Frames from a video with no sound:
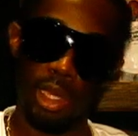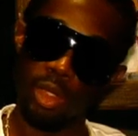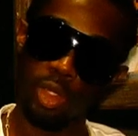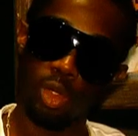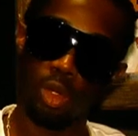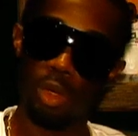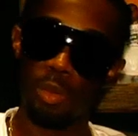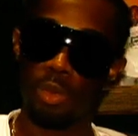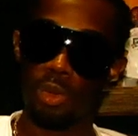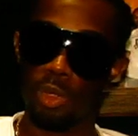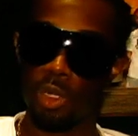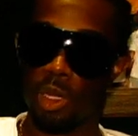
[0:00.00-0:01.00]
and Europe.
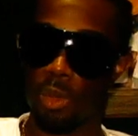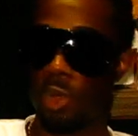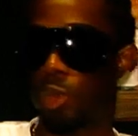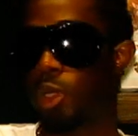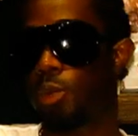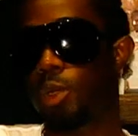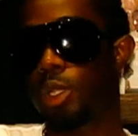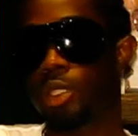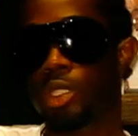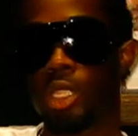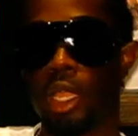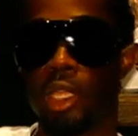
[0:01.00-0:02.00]
You know what I mean? We did
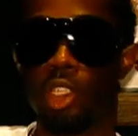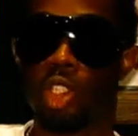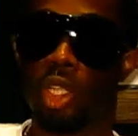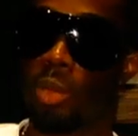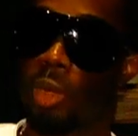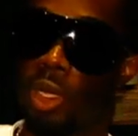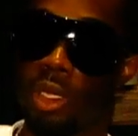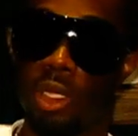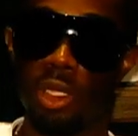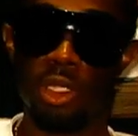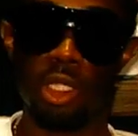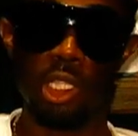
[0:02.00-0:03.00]
places like
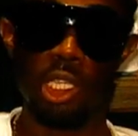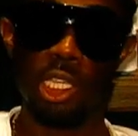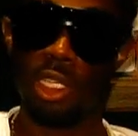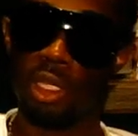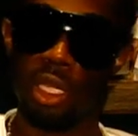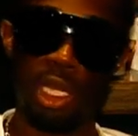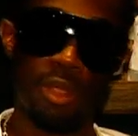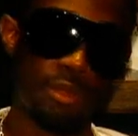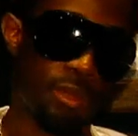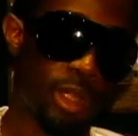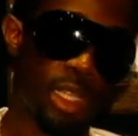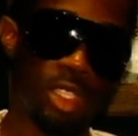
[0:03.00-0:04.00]
Germany, Italy,
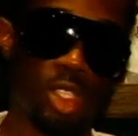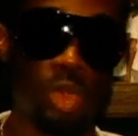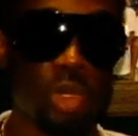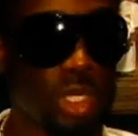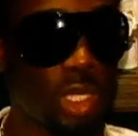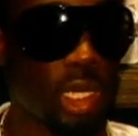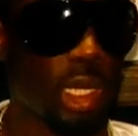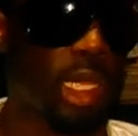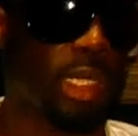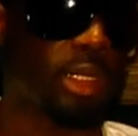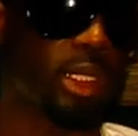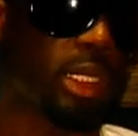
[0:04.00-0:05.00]
France,
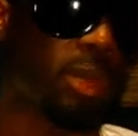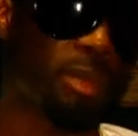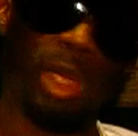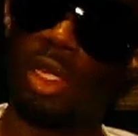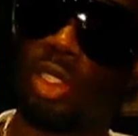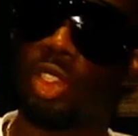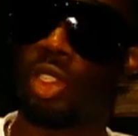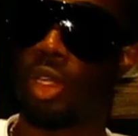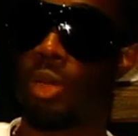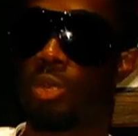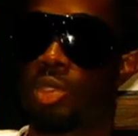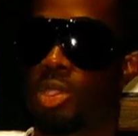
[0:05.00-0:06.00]
Switzerland,
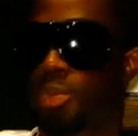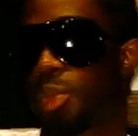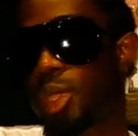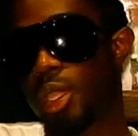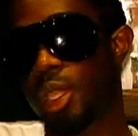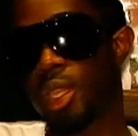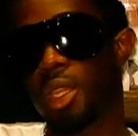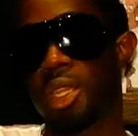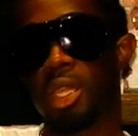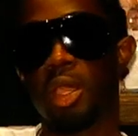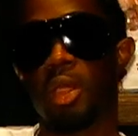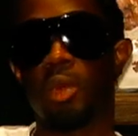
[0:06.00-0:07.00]
Belgium, Spain,
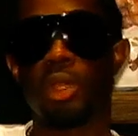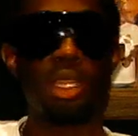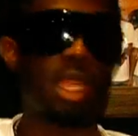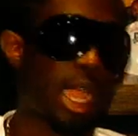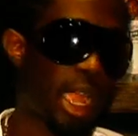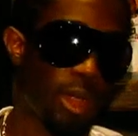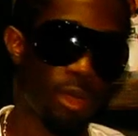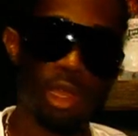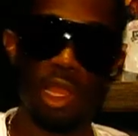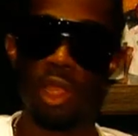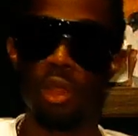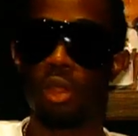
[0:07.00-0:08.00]
we did
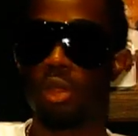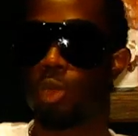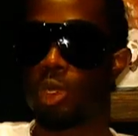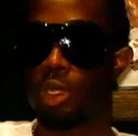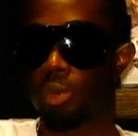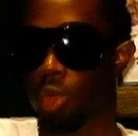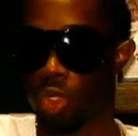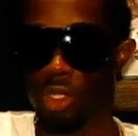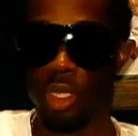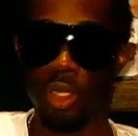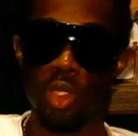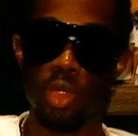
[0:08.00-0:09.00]
Ireland, we did
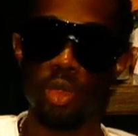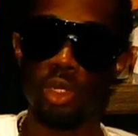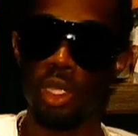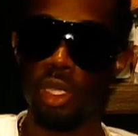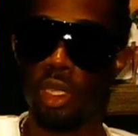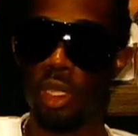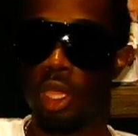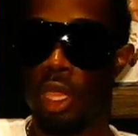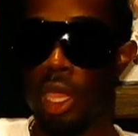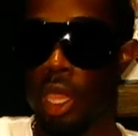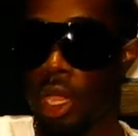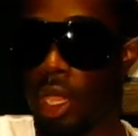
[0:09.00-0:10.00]
most of the UK,
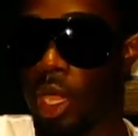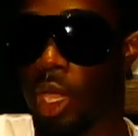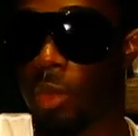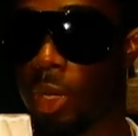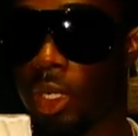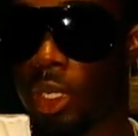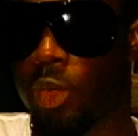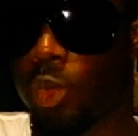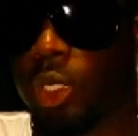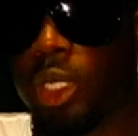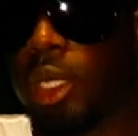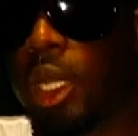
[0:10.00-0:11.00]
and then
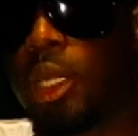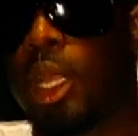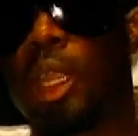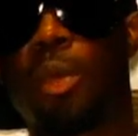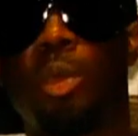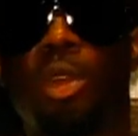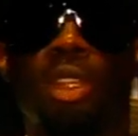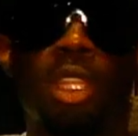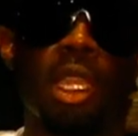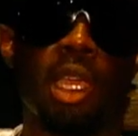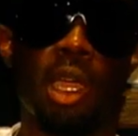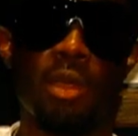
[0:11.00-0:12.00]
we did another month
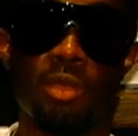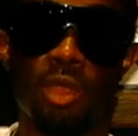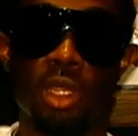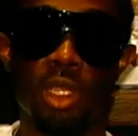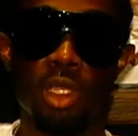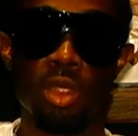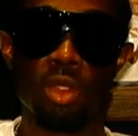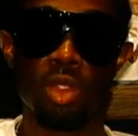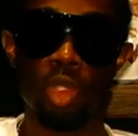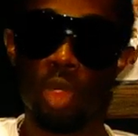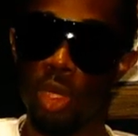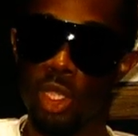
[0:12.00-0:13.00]
and a half in the
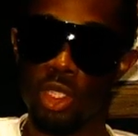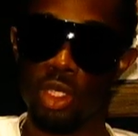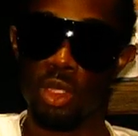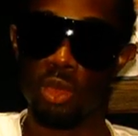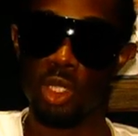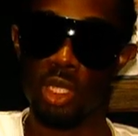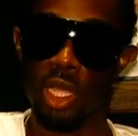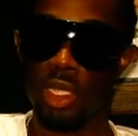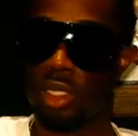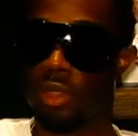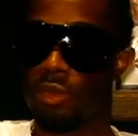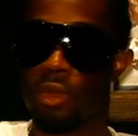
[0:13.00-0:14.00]
US. We
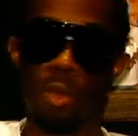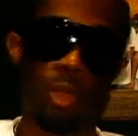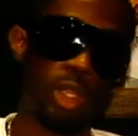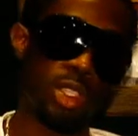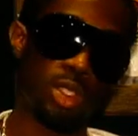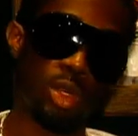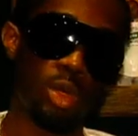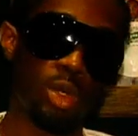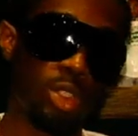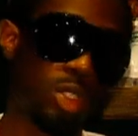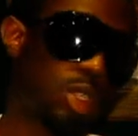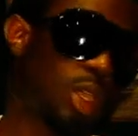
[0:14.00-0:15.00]
started from West
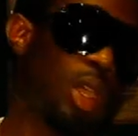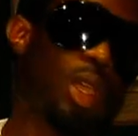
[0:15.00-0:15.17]
Coast